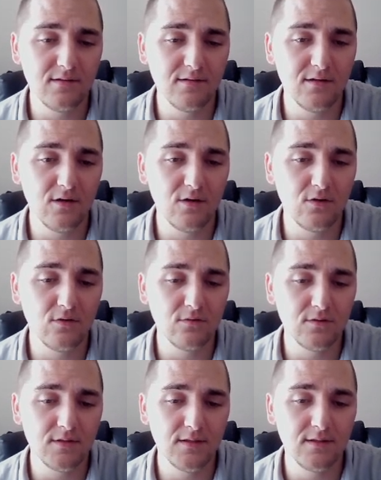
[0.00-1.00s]

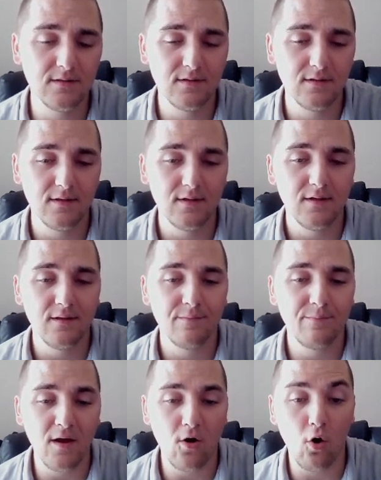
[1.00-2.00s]
don't.
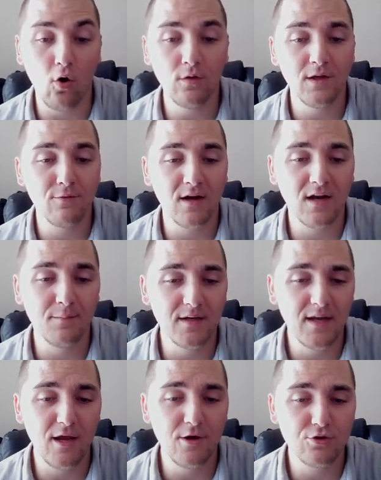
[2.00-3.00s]
My only
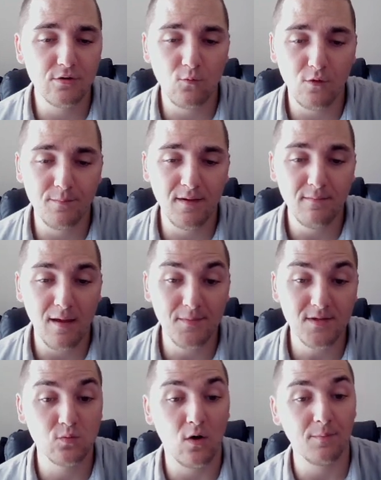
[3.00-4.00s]
recommendation would be maybe
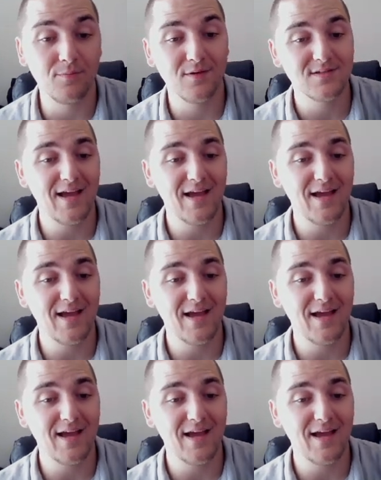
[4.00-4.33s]
swap this